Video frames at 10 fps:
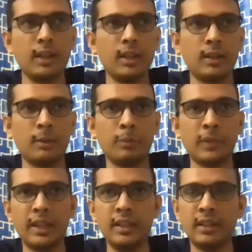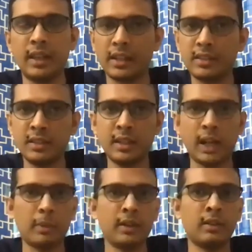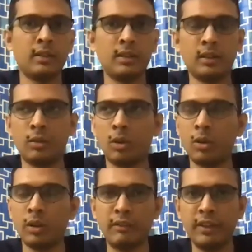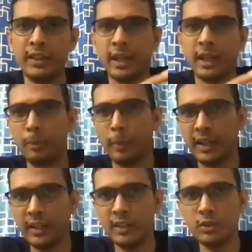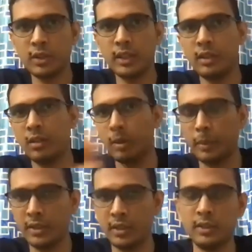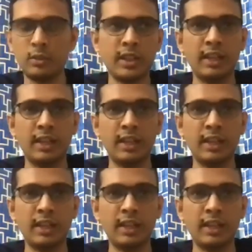Any accident happen, or even it can be a minor injury or a major injury,